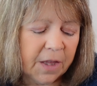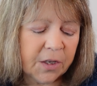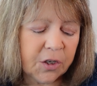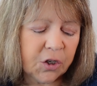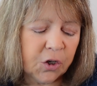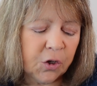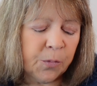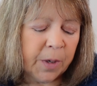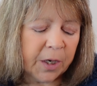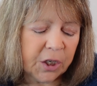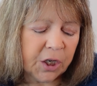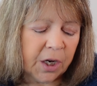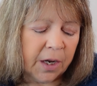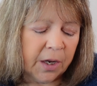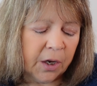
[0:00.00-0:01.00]
too
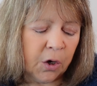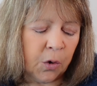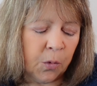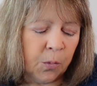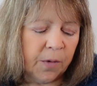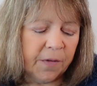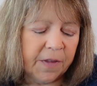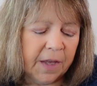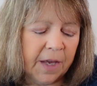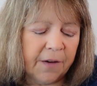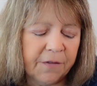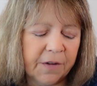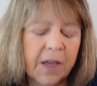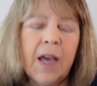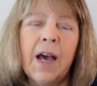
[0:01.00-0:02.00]
much going on with the
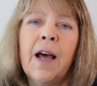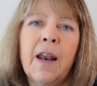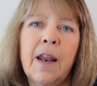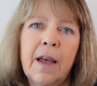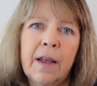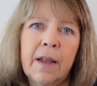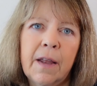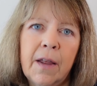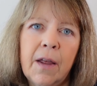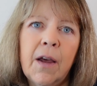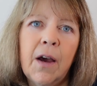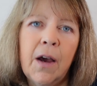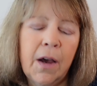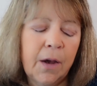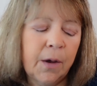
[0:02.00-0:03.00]
other colour
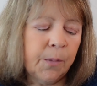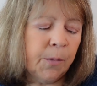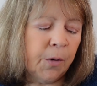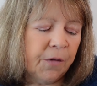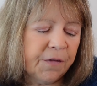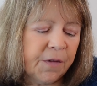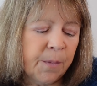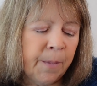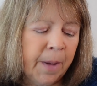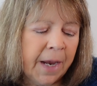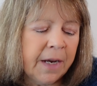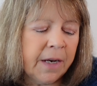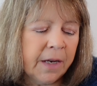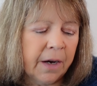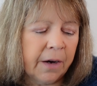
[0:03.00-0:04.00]
of the
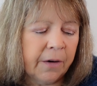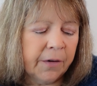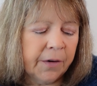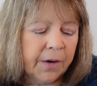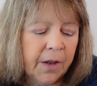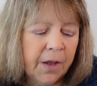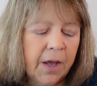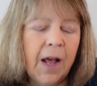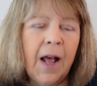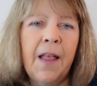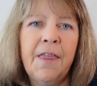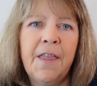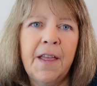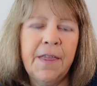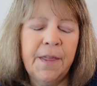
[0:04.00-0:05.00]
main yarn
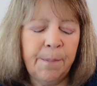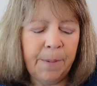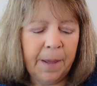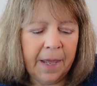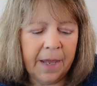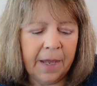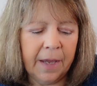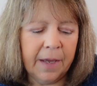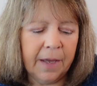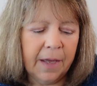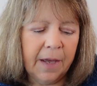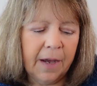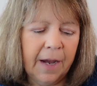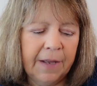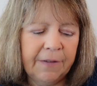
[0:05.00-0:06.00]
and then the pink.
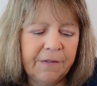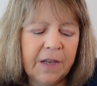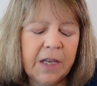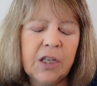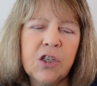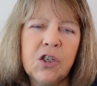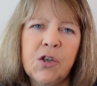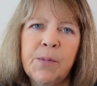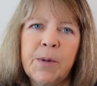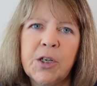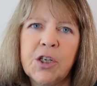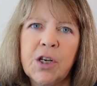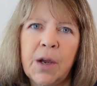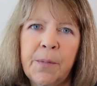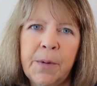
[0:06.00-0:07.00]
I think it's too
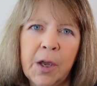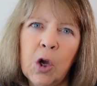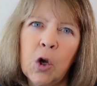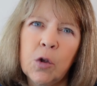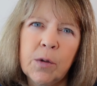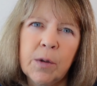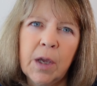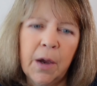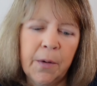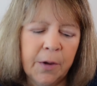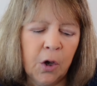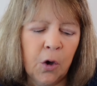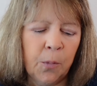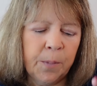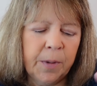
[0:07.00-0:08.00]
much going
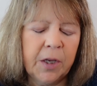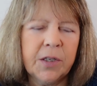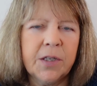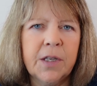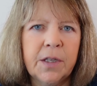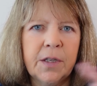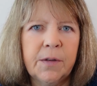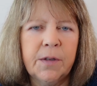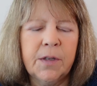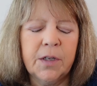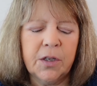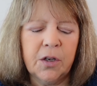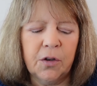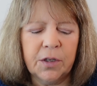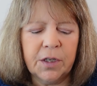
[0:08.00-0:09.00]
on because
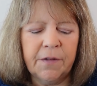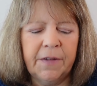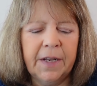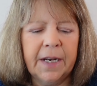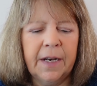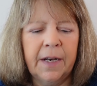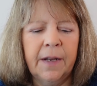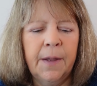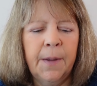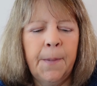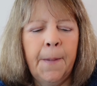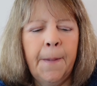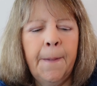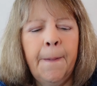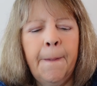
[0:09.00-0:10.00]
there's lots of little
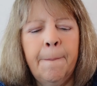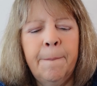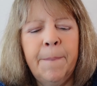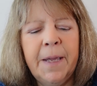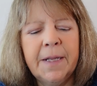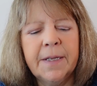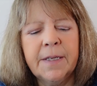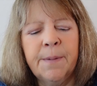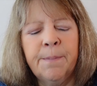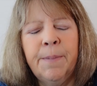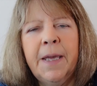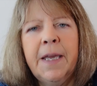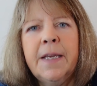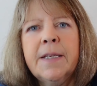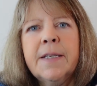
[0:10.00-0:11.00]
bits and
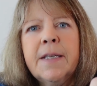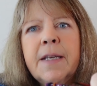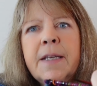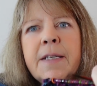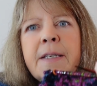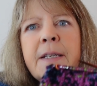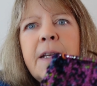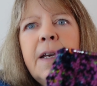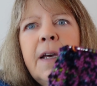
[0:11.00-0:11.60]
pieces,